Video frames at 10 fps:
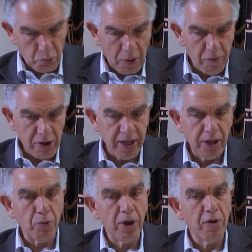would say
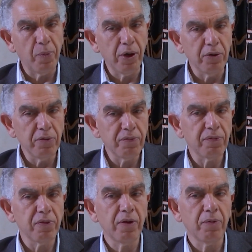12
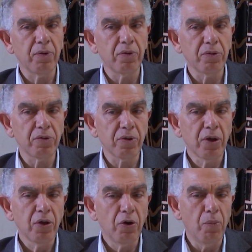months, there was
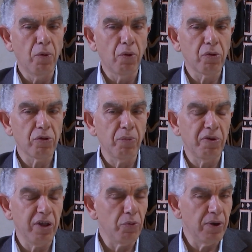among some
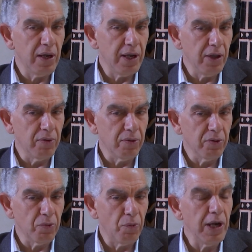G20
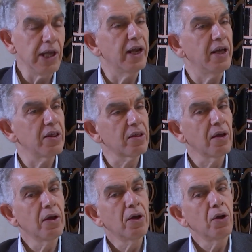leaders willingness
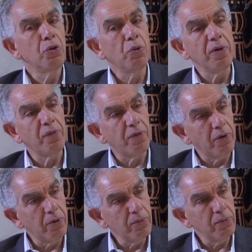to
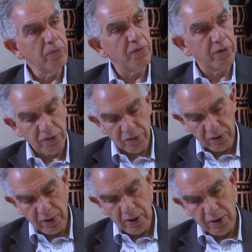reform
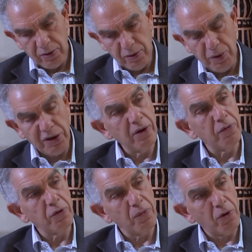first the mission
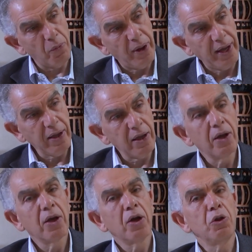of the World Bank,
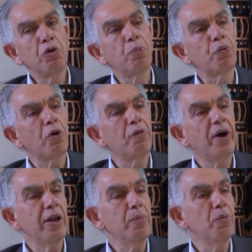to
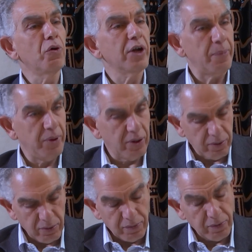provide more
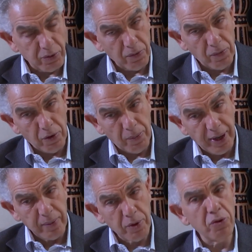capital for the World
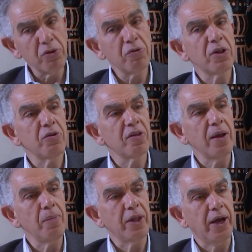Bank, but also at the
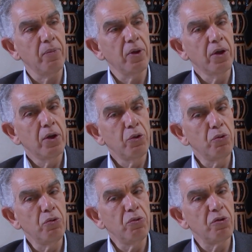same time to
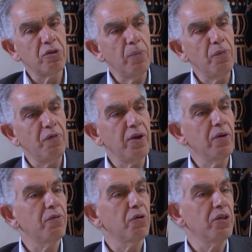do the same thing for the